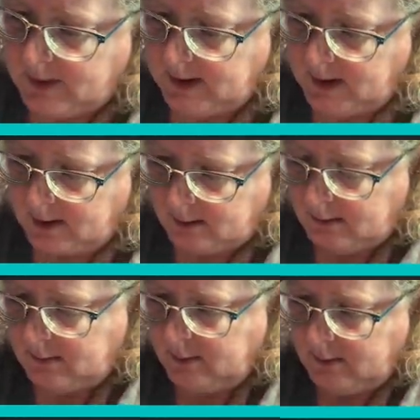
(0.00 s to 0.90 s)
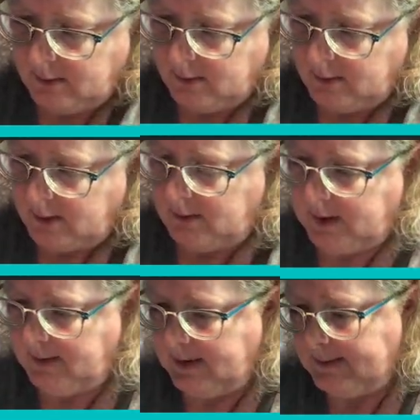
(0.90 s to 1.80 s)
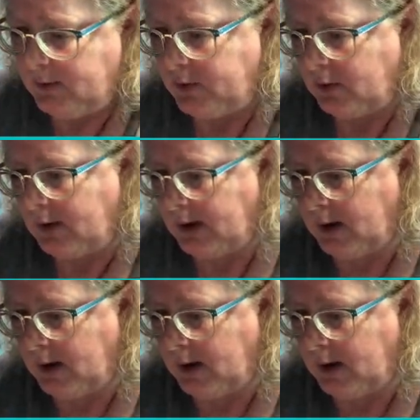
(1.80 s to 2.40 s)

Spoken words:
in here. There's more story in